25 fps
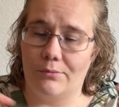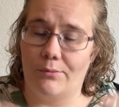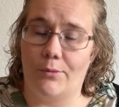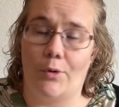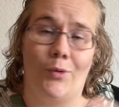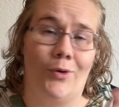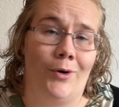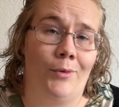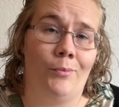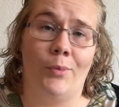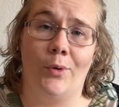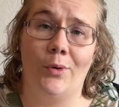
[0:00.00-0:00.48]

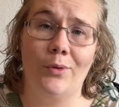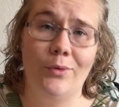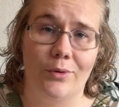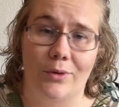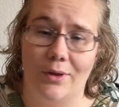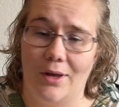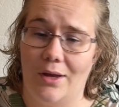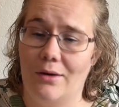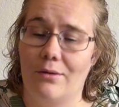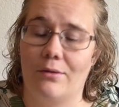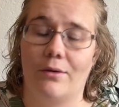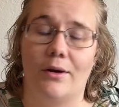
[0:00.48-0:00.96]
or both.
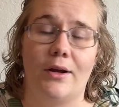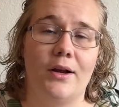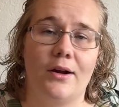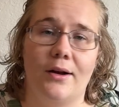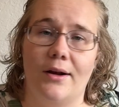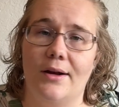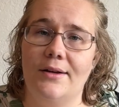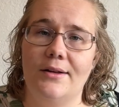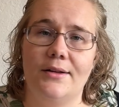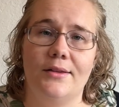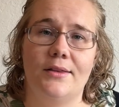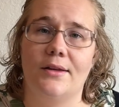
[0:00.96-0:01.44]
I don't care.
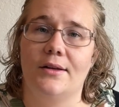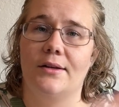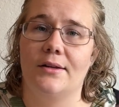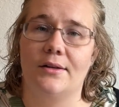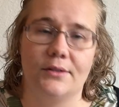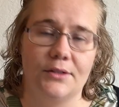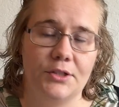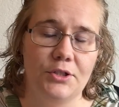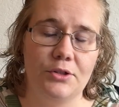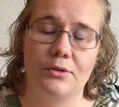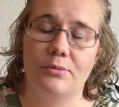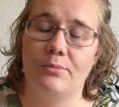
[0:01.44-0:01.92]
Anything.
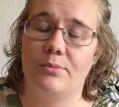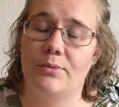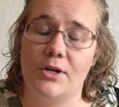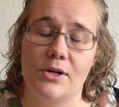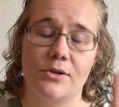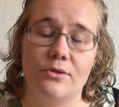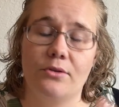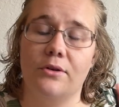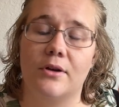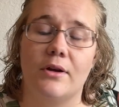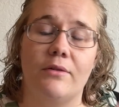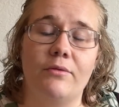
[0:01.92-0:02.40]
You can
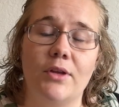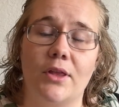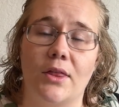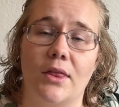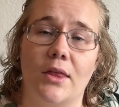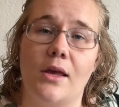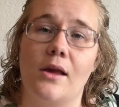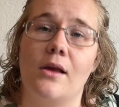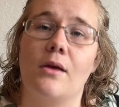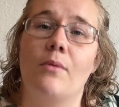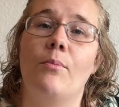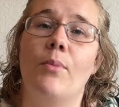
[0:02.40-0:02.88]
download
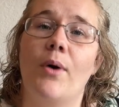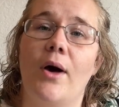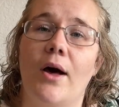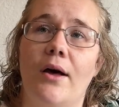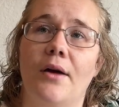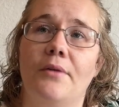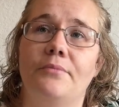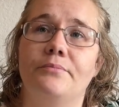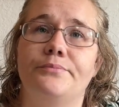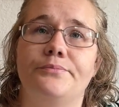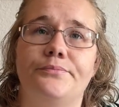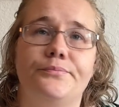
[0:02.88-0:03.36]
everything.
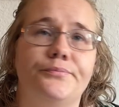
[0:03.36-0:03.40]
But